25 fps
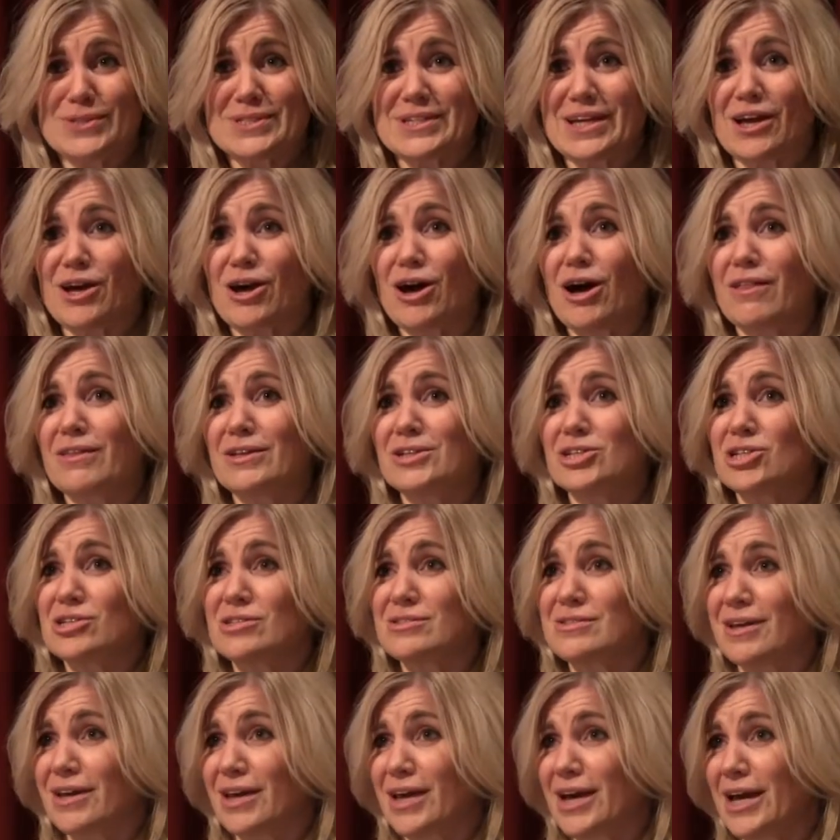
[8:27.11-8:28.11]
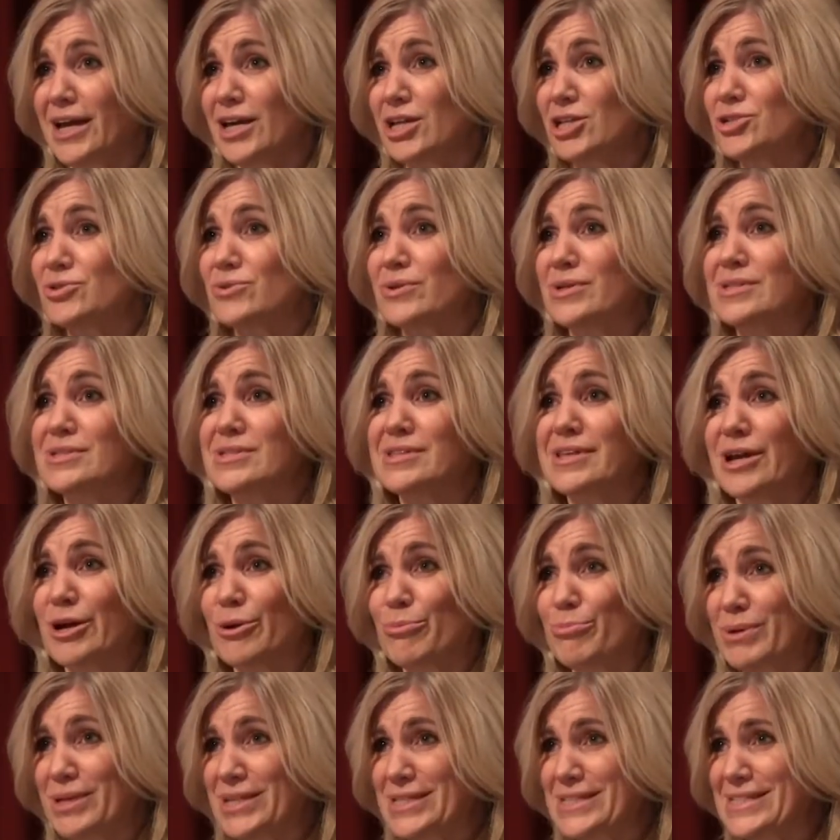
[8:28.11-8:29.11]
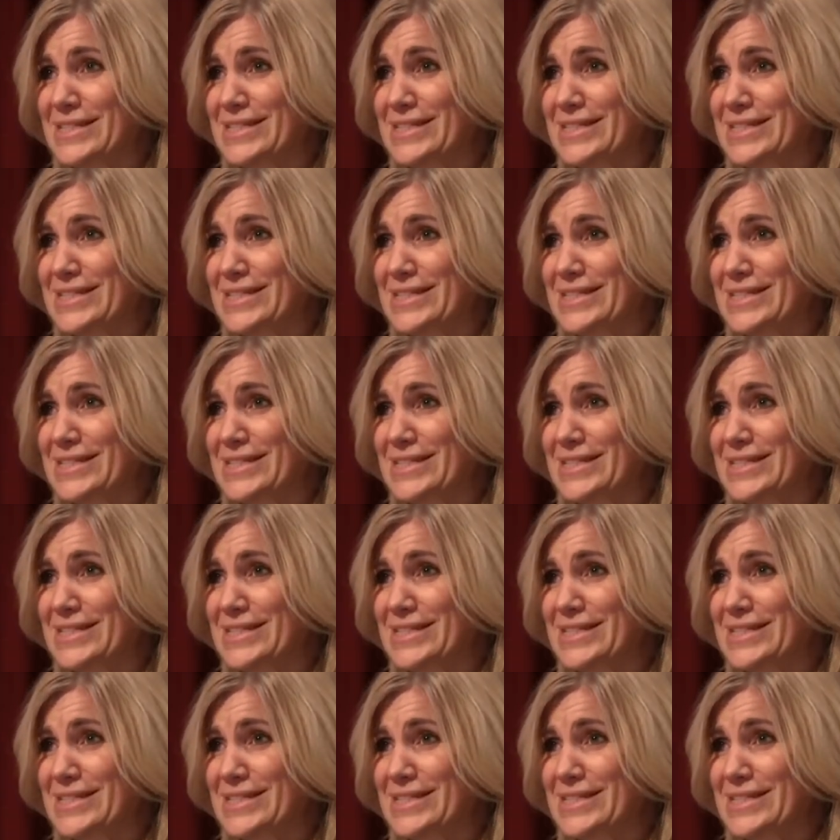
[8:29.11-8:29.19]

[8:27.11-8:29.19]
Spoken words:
psychologist, psychiatrist, therapist.